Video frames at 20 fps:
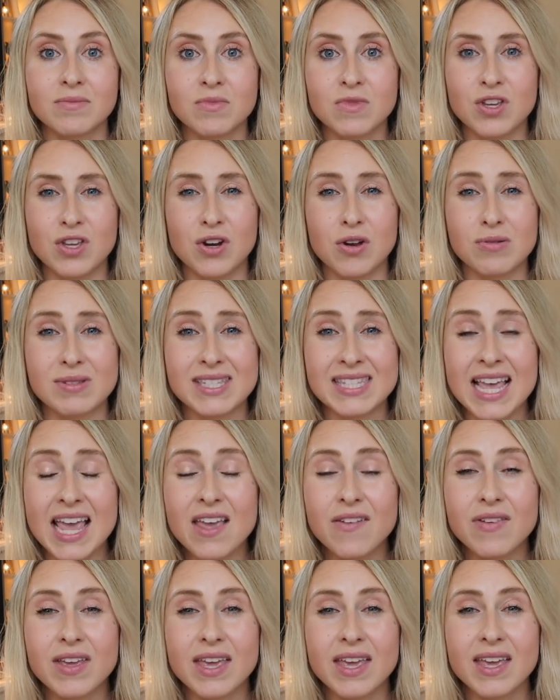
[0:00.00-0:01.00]
You know,
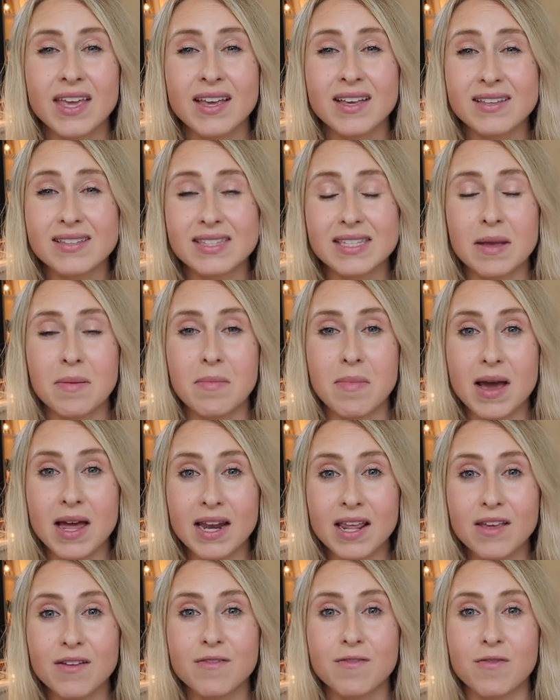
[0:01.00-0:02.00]
saving some
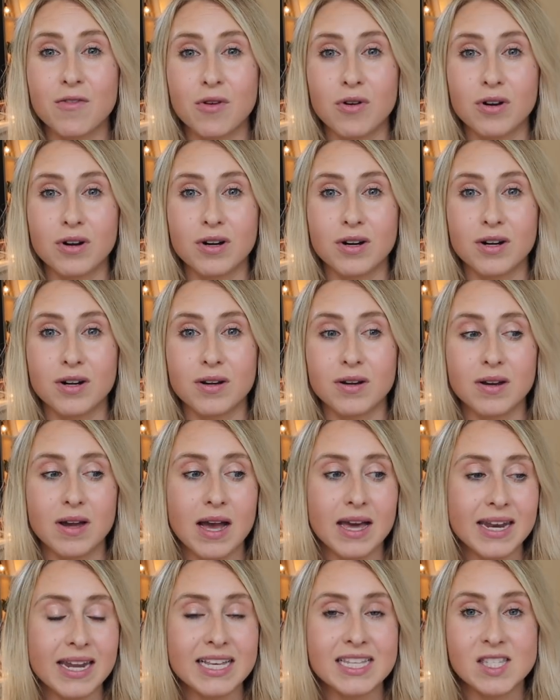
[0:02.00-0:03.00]
money for
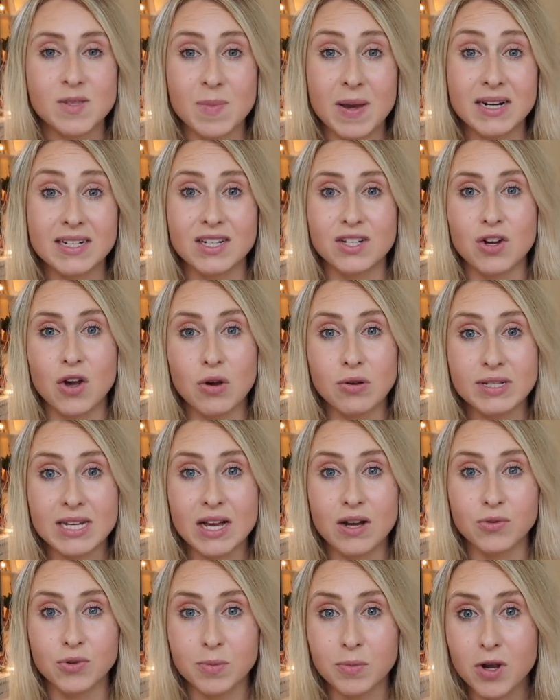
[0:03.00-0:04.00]
unexpected
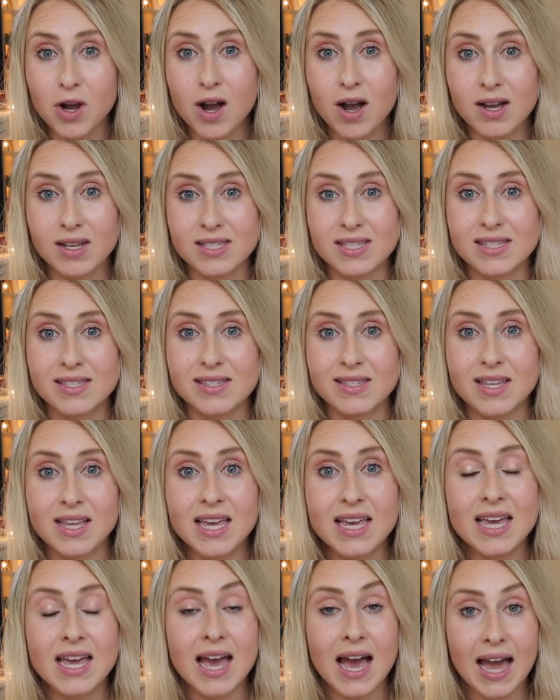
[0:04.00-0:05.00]
hotel room costs
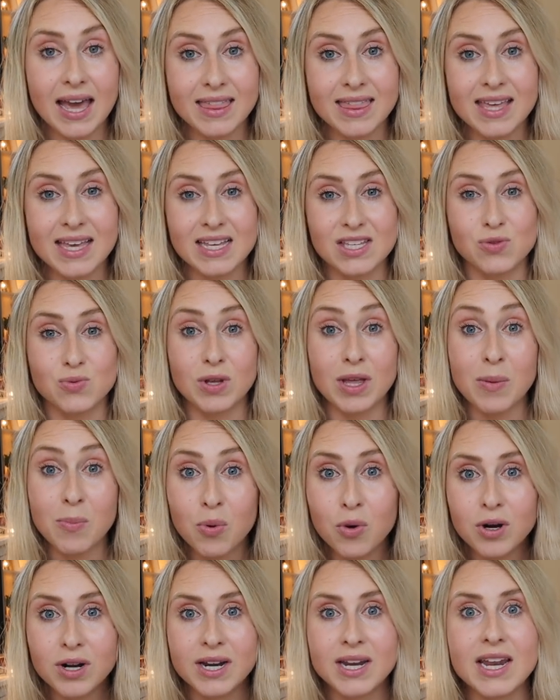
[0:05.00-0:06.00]
I think is really
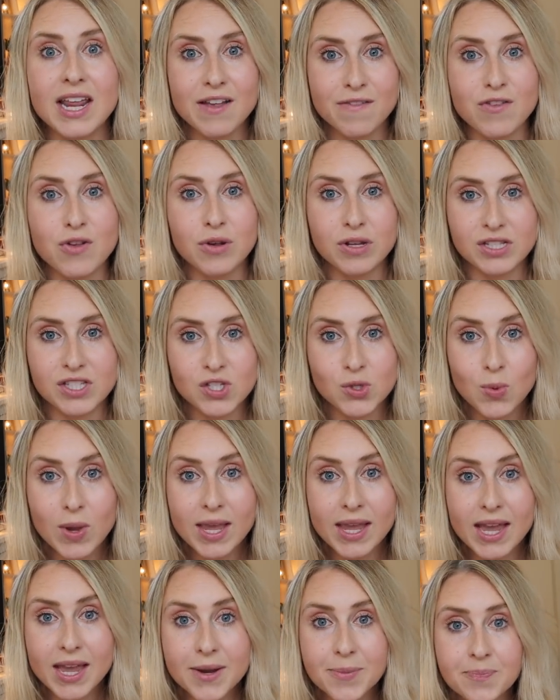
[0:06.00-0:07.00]
important if you can
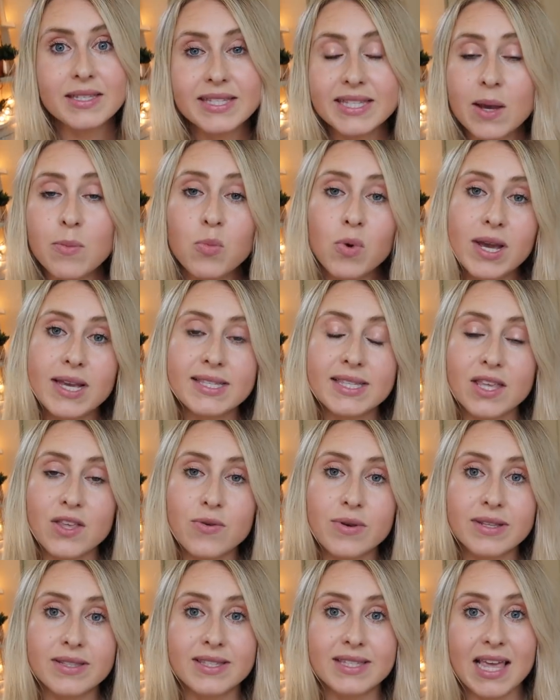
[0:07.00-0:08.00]
swing it. Some ways that
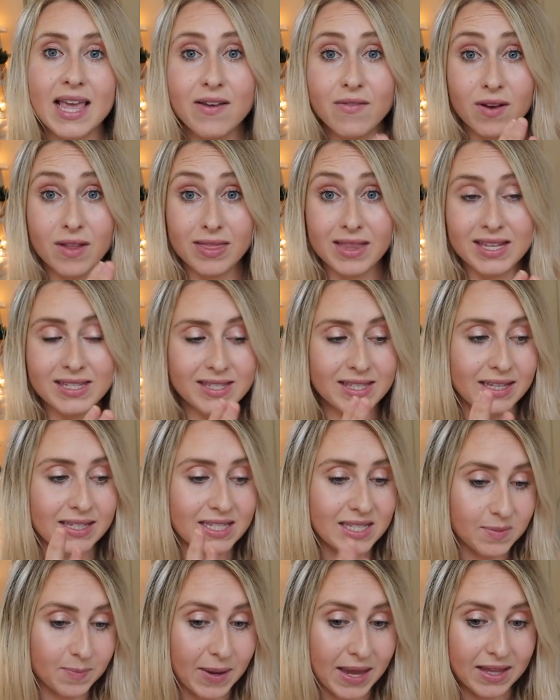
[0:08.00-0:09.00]
you can save on this
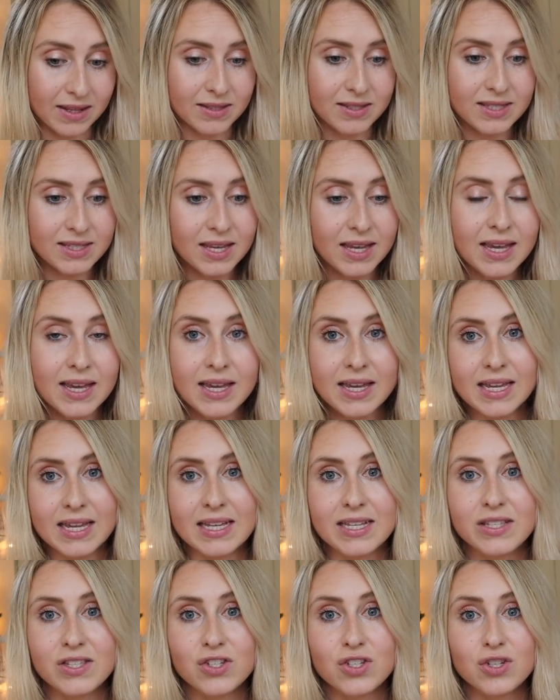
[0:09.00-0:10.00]
expense
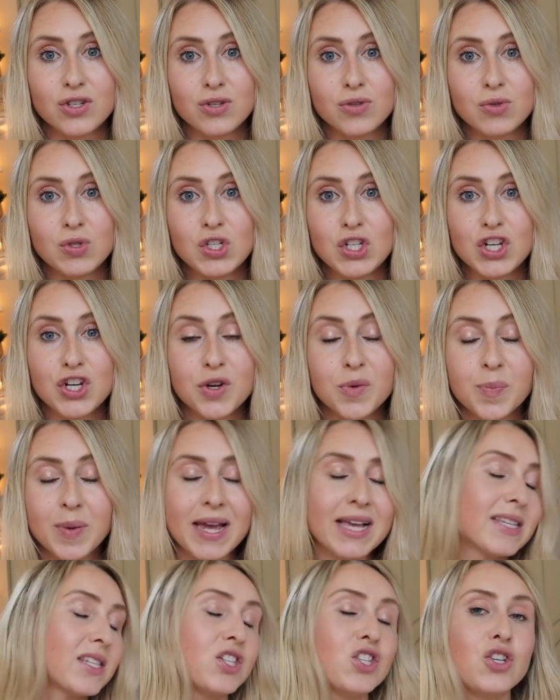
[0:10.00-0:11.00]
is to do your
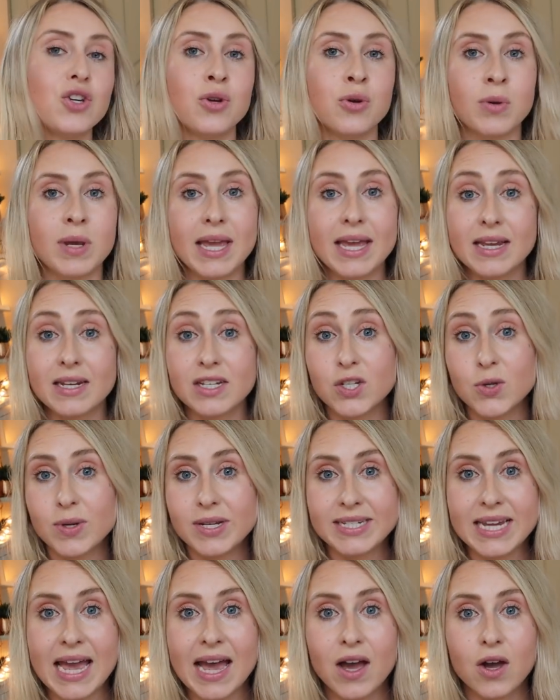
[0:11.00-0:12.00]
best to get into a
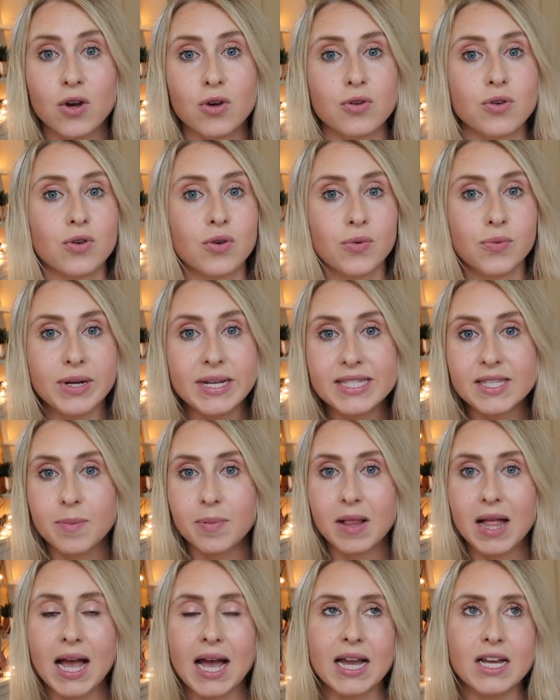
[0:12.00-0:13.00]
town,
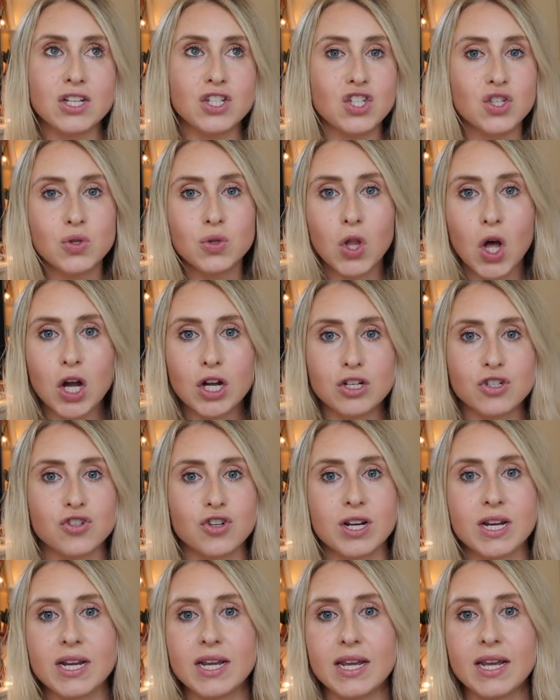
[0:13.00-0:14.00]
resupply, do
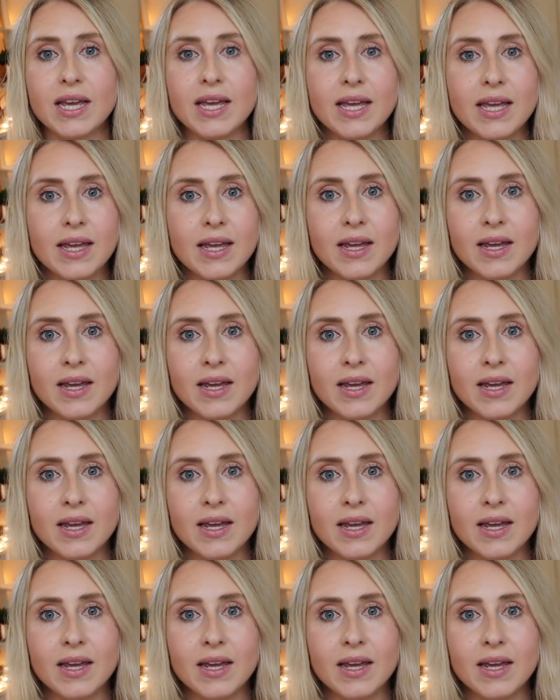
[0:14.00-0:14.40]
laundry,